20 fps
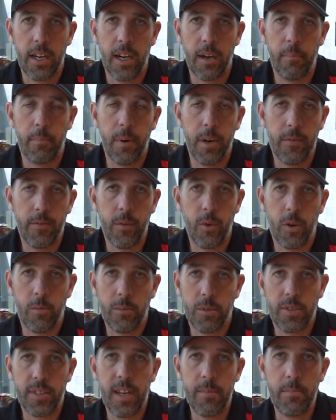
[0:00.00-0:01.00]
above
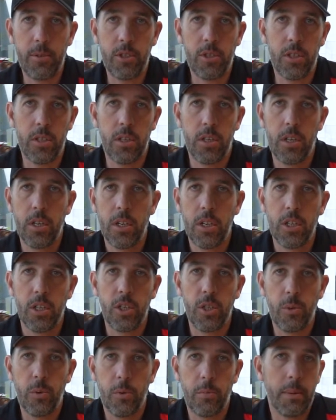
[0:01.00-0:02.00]
normal temperature,
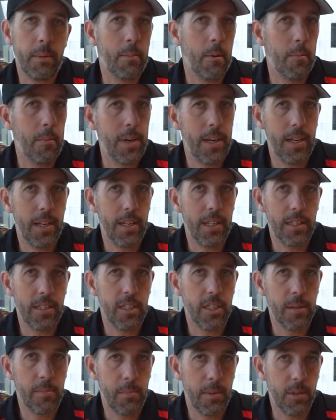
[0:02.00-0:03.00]
you will be permitted
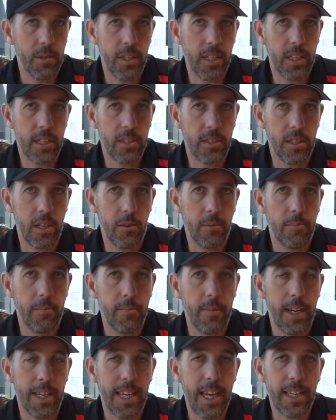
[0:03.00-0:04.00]
into the building. So
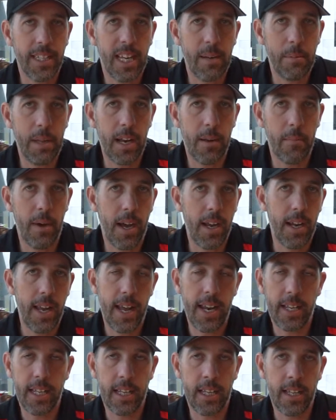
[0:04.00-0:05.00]
again, keep that in mind.
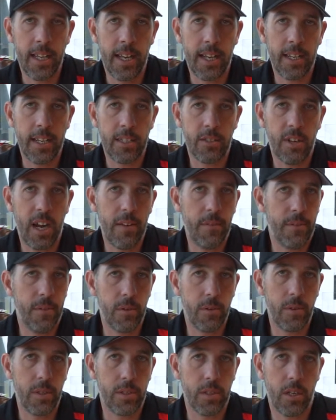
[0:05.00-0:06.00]
And the
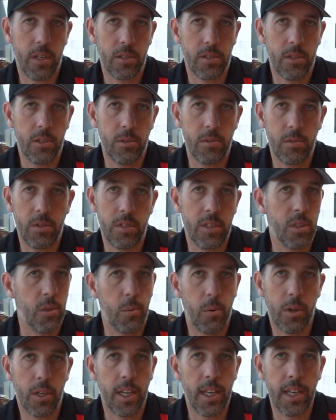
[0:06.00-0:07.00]
drive-through is also still
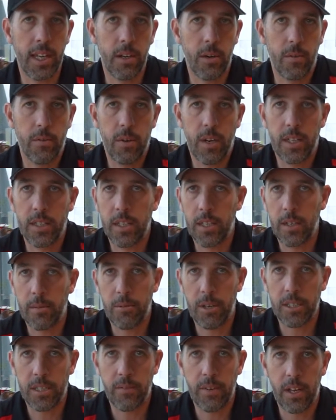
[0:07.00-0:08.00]
working over at the
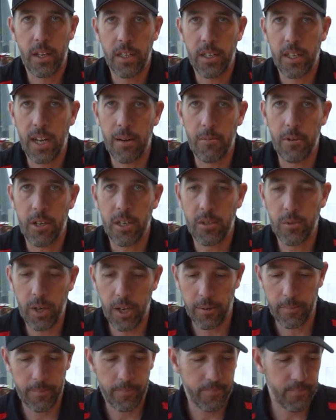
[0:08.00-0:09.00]
Prescott Valley Library as
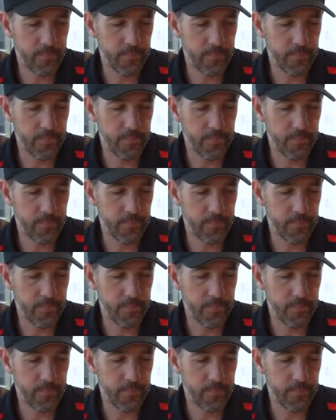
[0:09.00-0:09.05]
well.